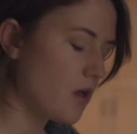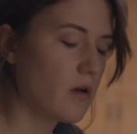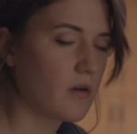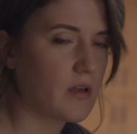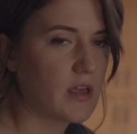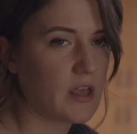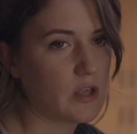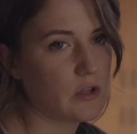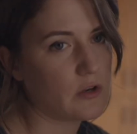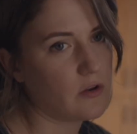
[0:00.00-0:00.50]

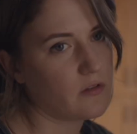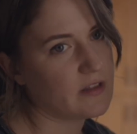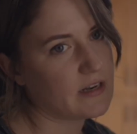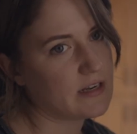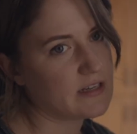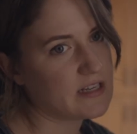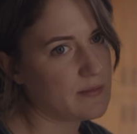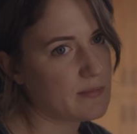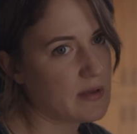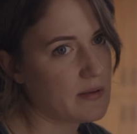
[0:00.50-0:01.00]
okay, you know that
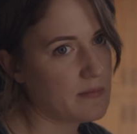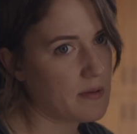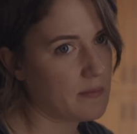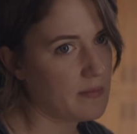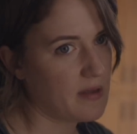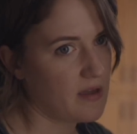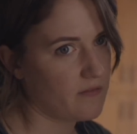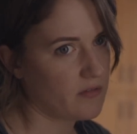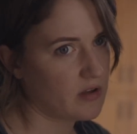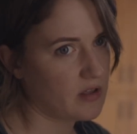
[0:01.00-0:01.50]
I tell my
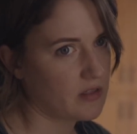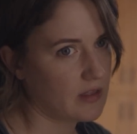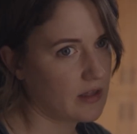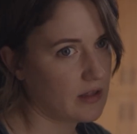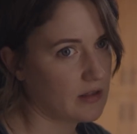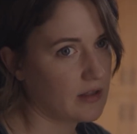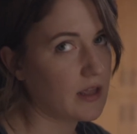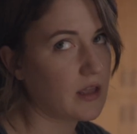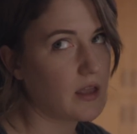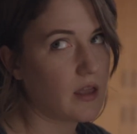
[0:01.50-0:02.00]
mom
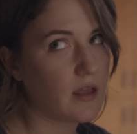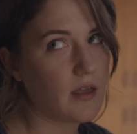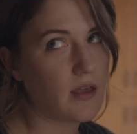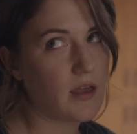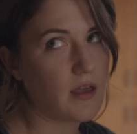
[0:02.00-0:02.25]
everything, like